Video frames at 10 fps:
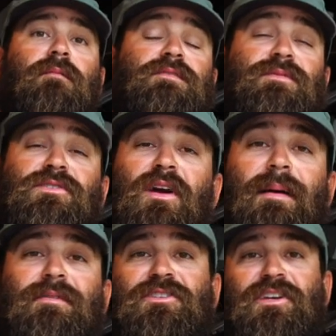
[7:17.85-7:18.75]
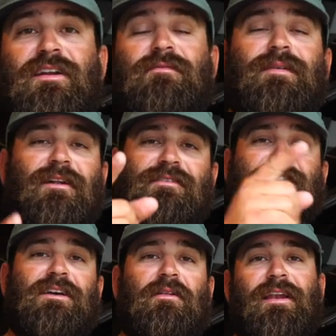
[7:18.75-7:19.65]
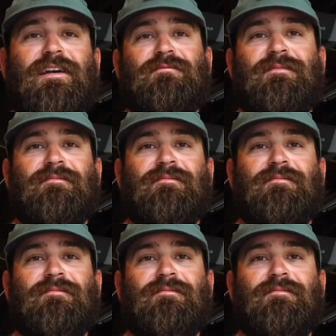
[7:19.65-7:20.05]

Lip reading: Subscribe to the channel, and I'll see y'all in the next one.